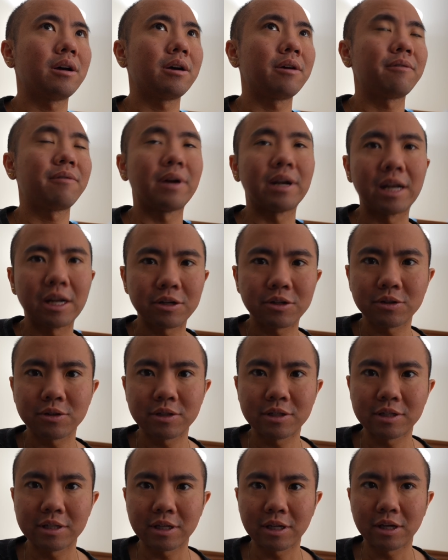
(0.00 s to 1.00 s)
financially
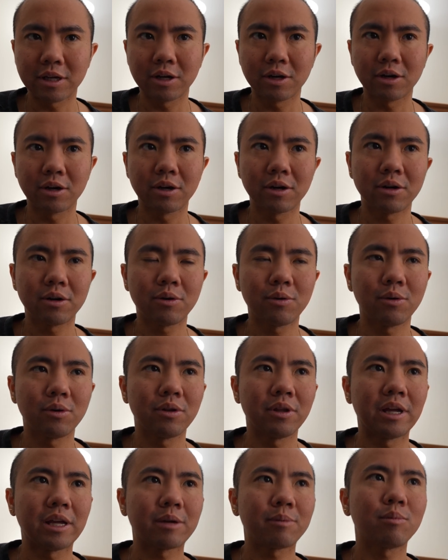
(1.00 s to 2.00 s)
secure, or
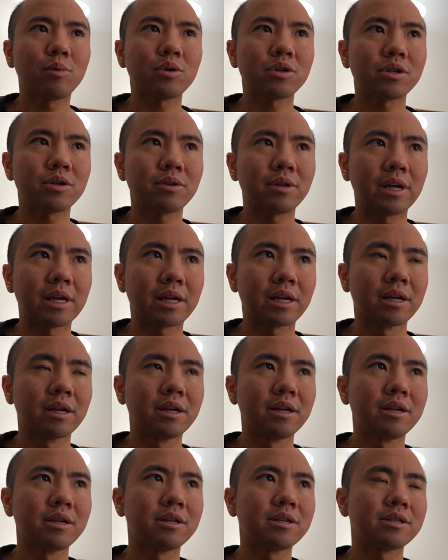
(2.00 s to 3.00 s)
like more so like
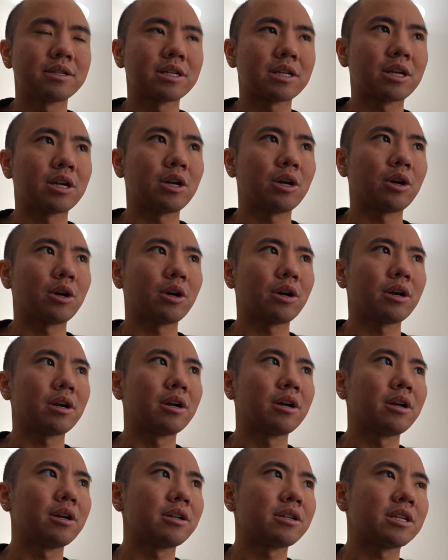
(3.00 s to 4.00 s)
secure
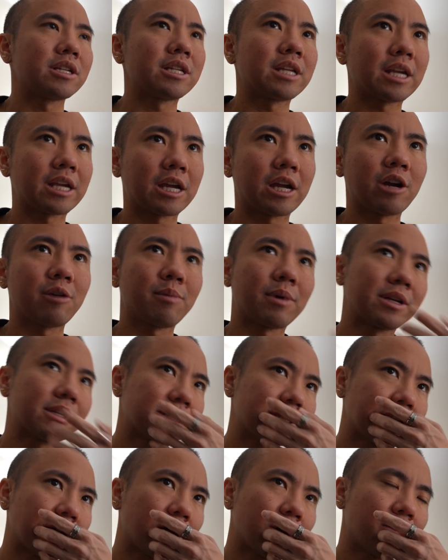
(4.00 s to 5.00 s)
to take care of
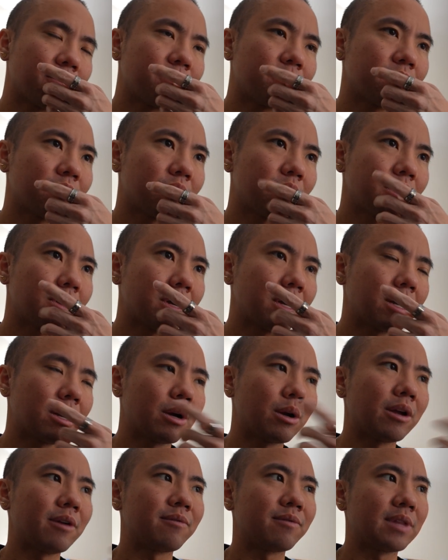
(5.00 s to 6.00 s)
myself
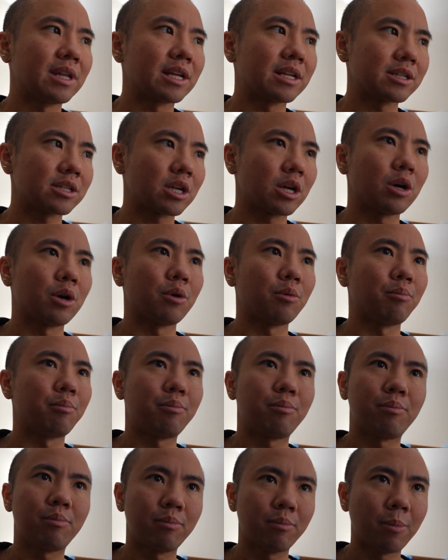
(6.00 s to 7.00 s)
if things go
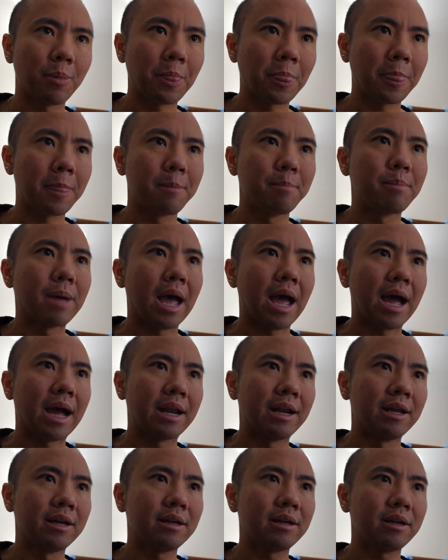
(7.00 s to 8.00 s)

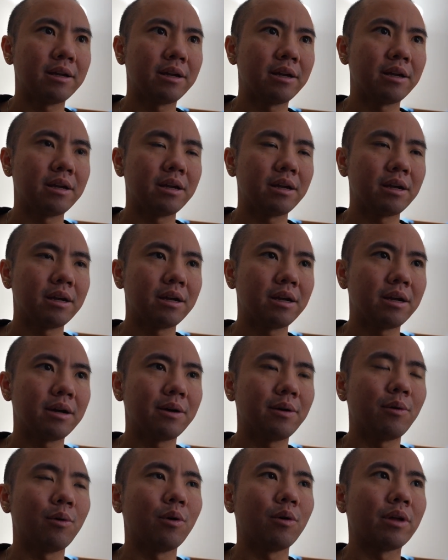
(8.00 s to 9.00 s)
bad,
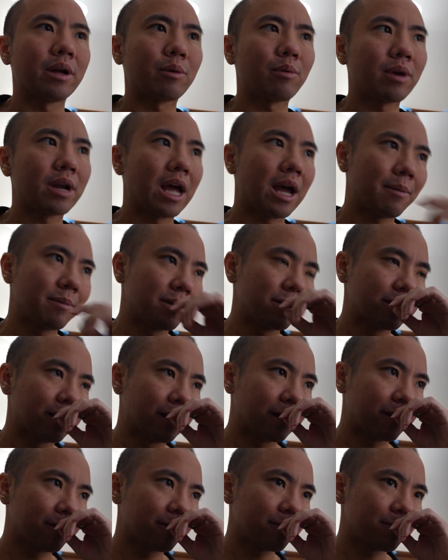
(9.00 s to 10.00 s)
or like what happens
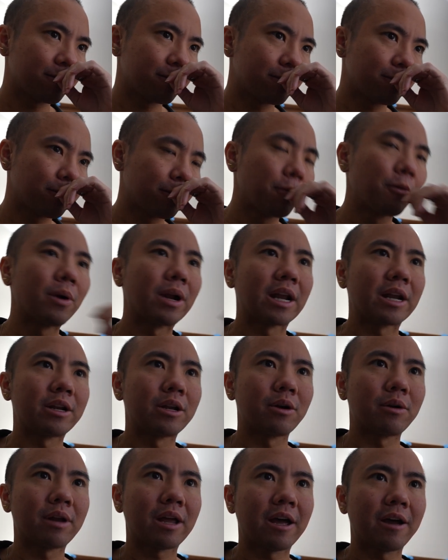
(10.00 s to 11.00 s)
like when I
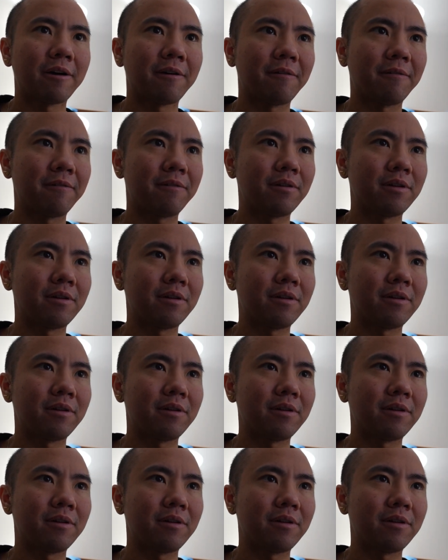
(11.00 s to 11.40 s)
don't have